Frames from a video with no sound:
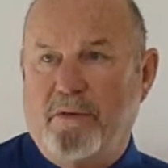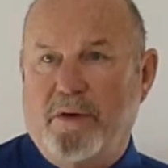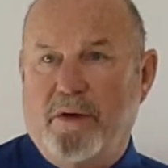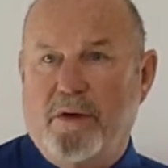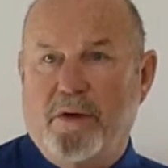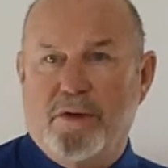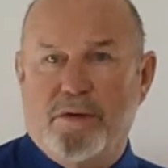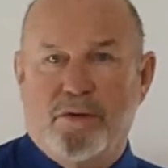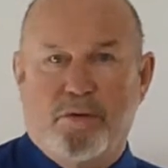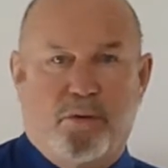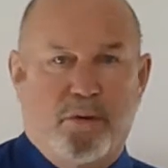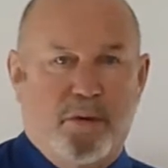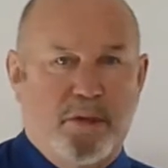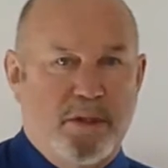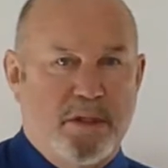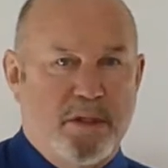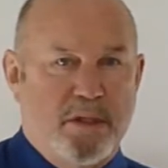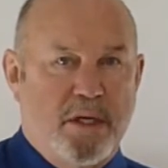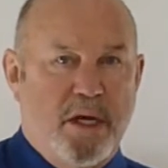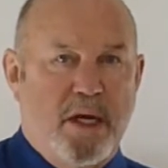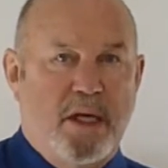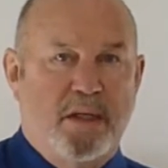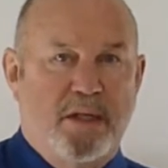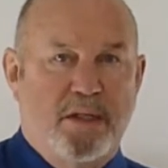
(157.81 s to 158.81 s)
various
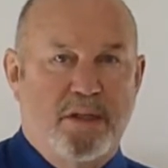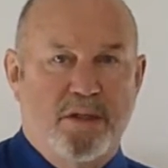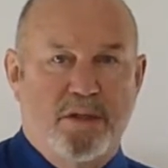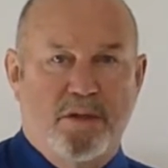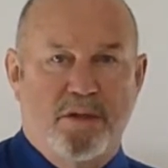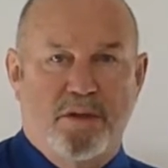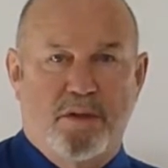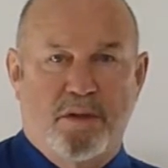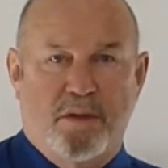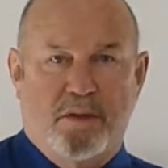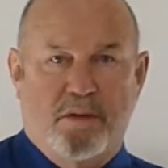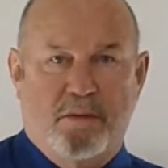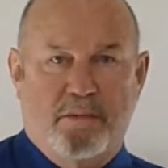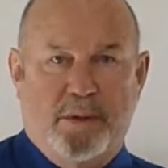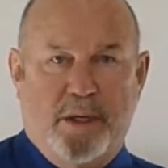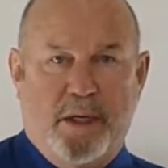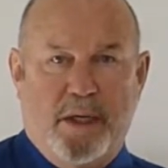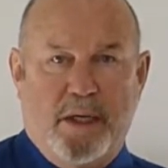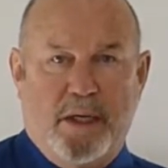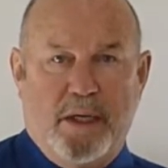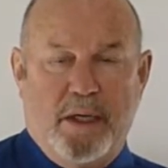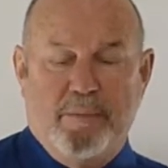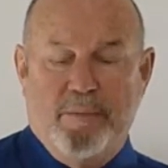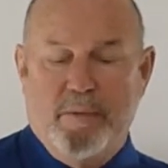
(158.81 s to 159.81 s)
organs and tissues of the
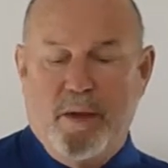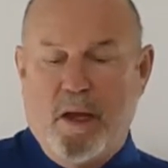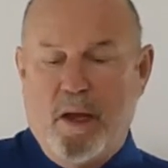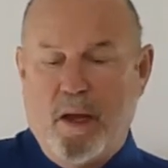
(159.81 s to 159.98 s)
body.